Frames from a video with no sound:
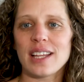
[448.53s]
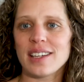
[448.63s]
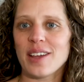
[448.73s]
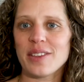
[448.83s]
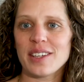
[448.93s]

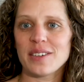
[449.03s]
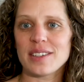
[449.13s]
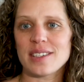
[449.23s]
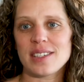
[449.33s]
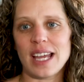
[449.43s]
now that you're
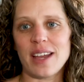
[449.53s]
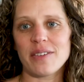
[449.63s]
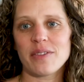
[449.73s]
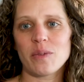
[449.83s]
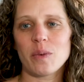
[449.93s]
on
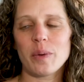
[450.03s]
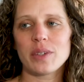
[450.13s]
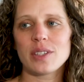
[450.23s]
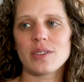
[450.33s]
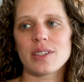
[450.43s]
staff, what
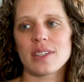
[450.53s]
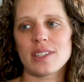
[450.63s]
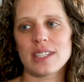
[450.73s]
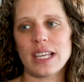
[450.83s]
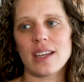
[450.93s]
would you
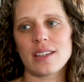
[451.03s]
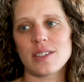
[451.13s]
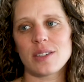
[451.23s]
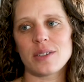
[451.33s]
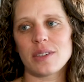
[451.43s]
say
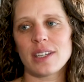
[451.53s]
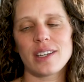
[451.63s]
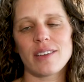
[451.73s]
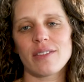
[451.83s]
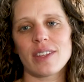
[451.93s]
to
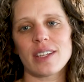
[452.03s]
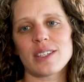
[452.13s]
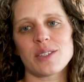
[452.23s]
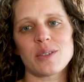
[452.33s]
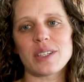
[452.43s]
any of the
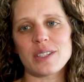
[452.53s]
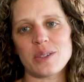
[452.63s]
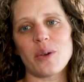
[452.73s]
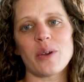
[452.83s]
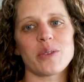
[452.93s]
students
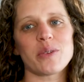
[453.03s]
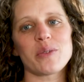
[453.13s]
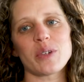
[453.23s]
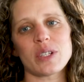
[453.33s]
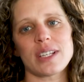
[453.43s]
going
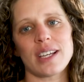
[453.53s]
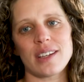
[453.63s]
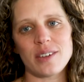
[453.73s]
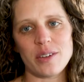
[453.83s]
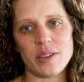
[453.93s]
through first,
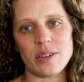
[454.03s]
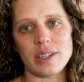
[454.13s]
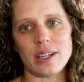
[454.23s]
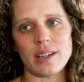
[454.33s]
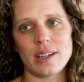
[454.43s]
second, or
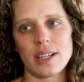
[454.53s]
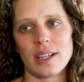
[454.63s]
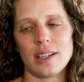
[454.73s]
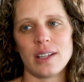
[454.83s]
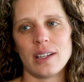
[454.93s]
third year?
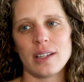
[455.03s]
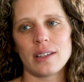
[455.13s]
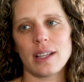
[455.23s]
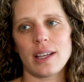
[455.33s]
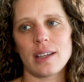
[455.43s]

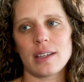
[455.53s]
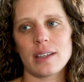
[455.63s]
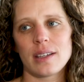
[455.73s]
Like,